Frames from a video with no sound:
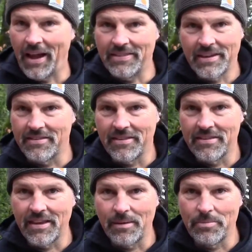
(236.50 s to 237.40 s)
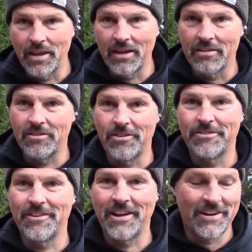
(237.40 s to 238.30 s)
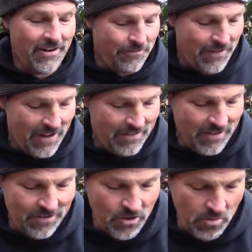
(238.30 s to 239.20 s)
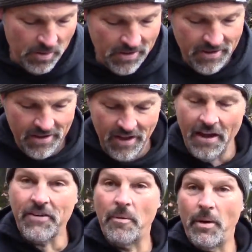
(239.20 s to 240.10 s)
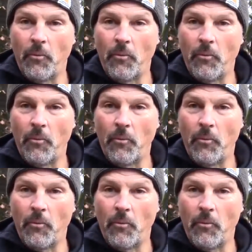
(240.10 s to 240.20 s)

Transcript: I think it's the same thing. It's just not in a fancy tube. I've got